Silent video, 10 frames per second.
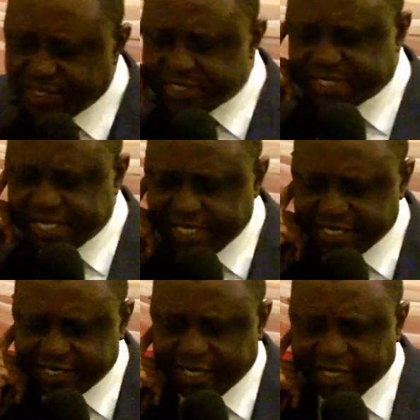this
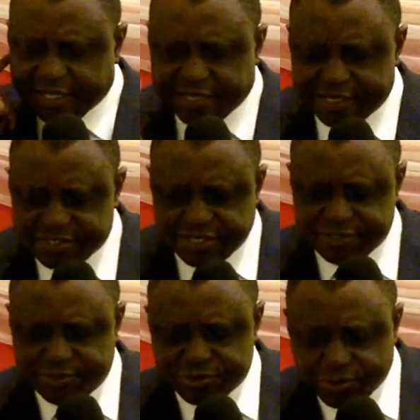thing that
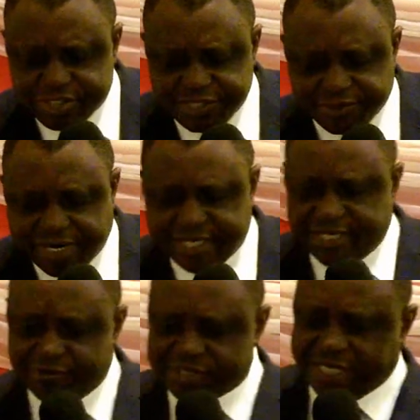you notice right
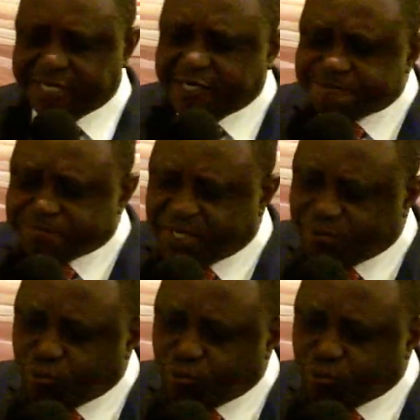here was that the